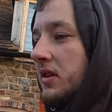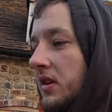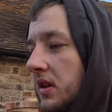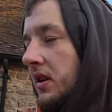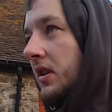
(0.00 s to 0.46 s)

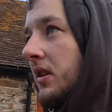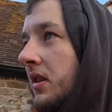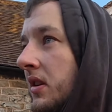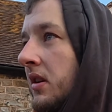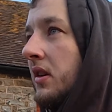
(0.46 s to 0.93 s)
and then
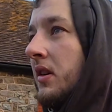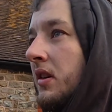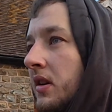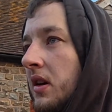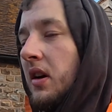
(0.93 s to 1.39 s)

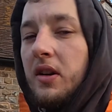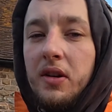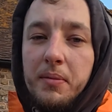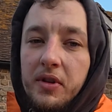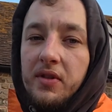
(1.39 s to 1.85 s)
I've got
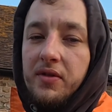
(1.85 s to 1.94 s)
to build a